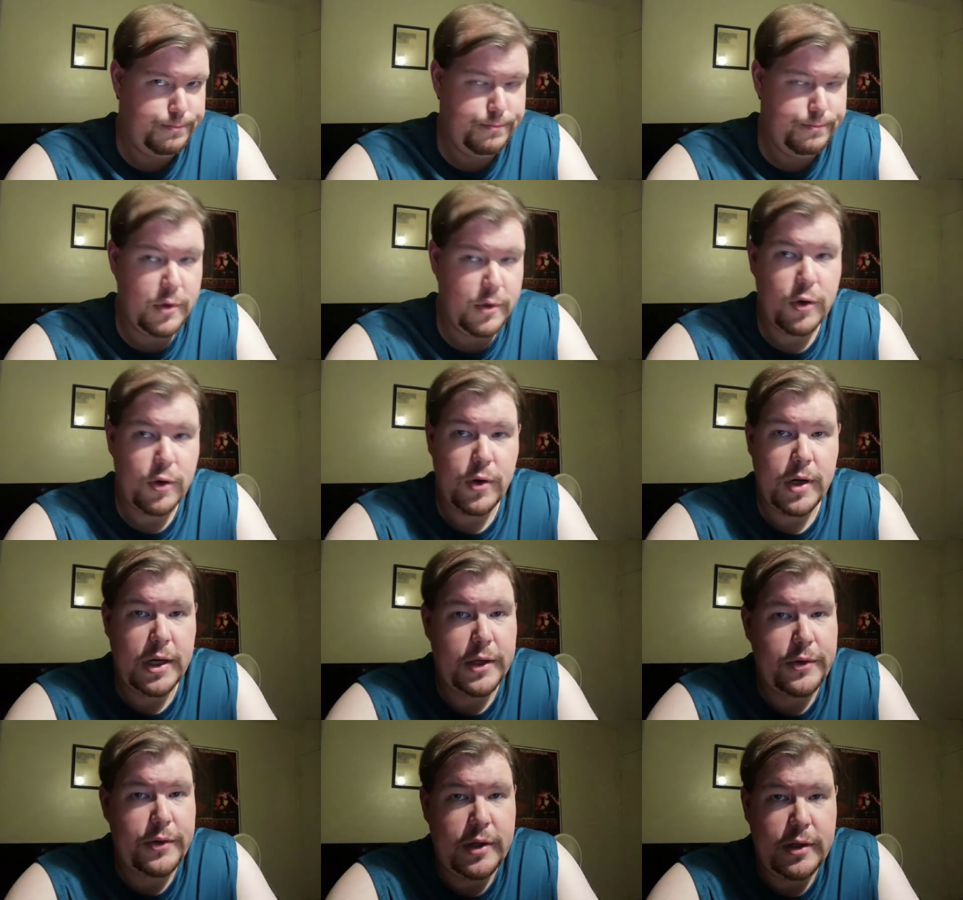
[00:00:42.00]
or
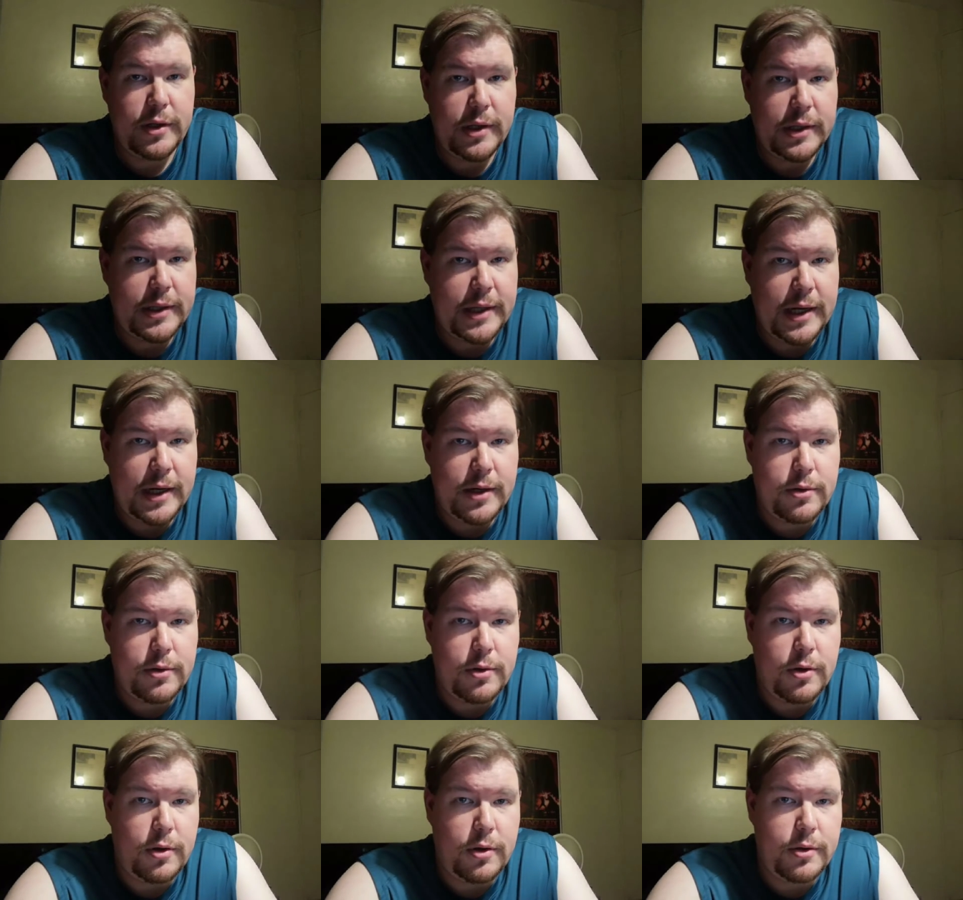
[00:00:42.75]
anything like that.
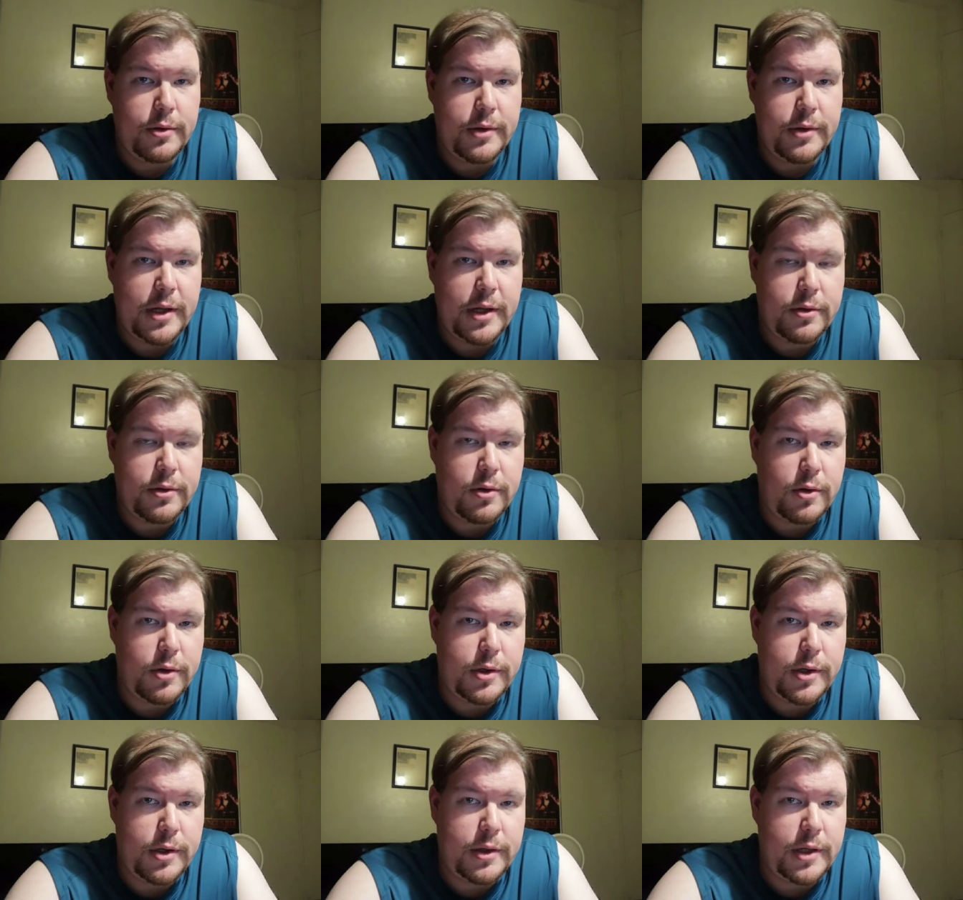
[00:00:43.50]
So that's all
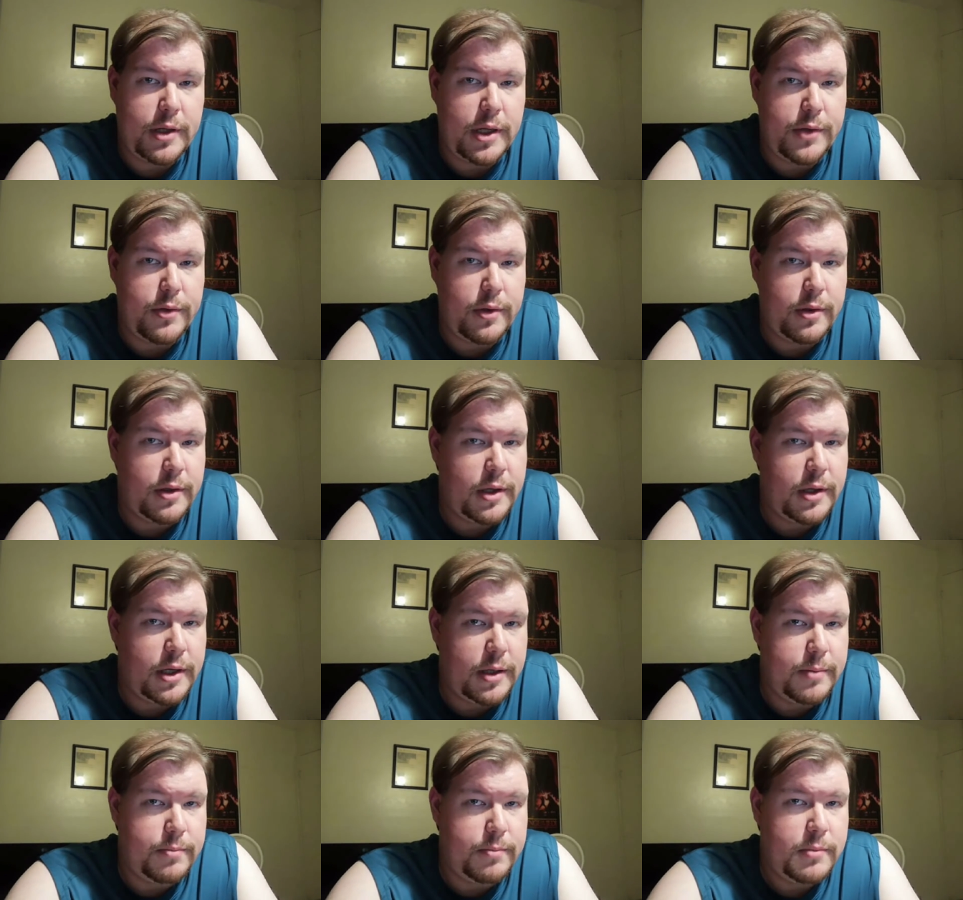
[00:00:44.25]
going to stay the
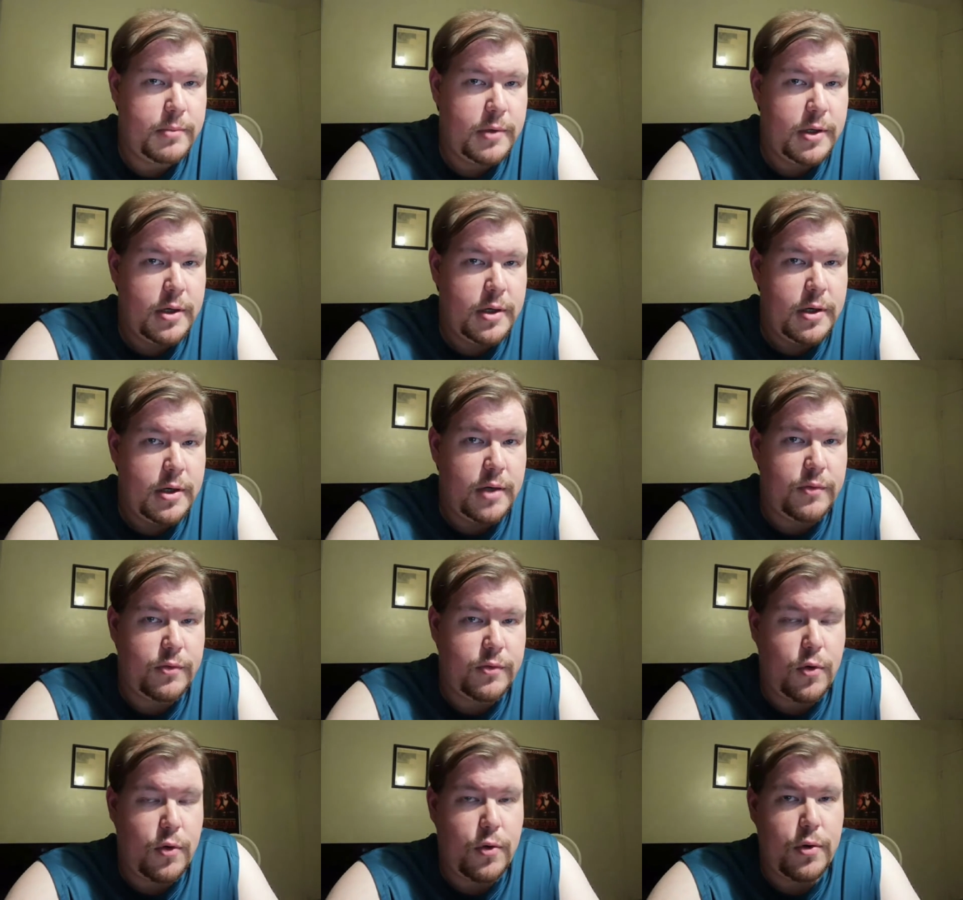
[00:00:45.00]
same,
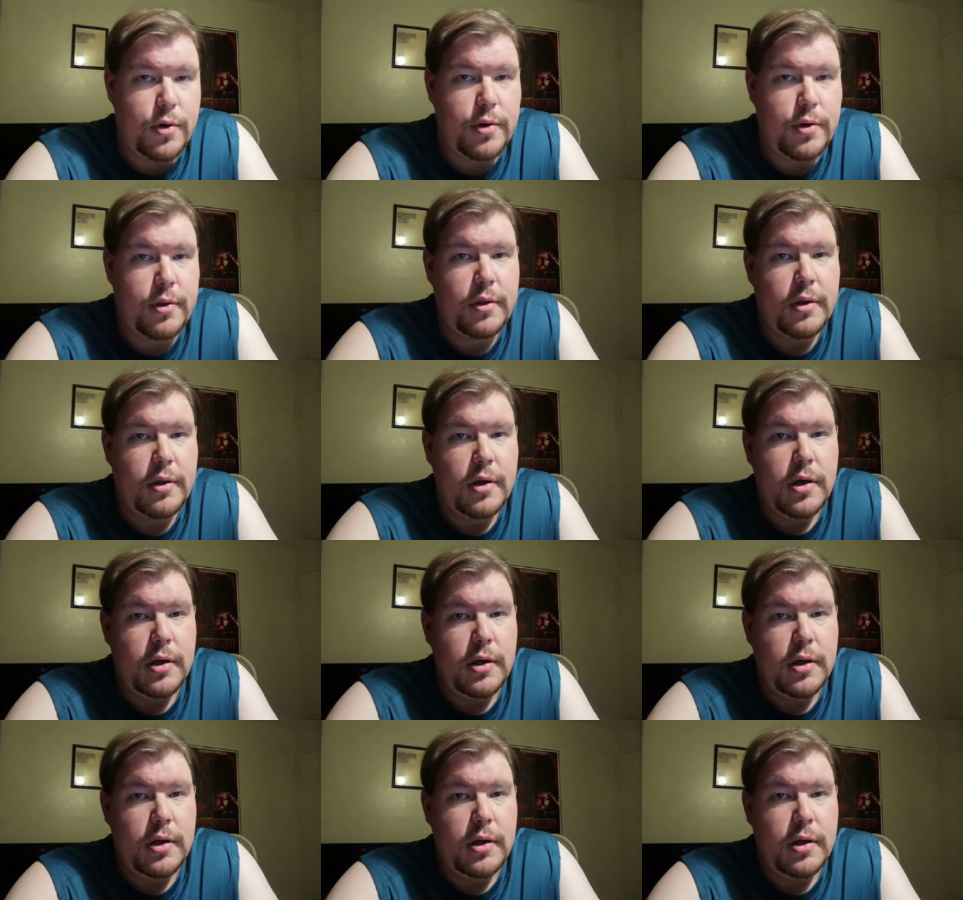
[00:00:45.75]
of course.